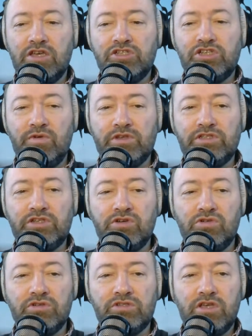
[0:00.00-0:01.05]
Show us
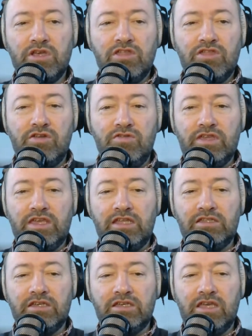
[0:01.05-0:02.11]
yours through the
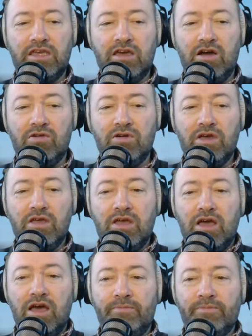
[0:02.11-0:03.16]
Quinta Keyhole.
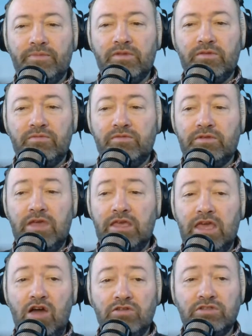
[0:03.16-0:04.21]

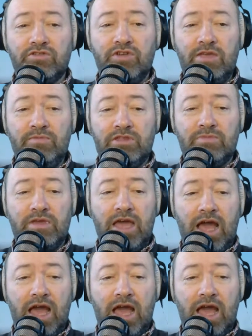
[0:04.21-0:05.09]
Get on screen with me,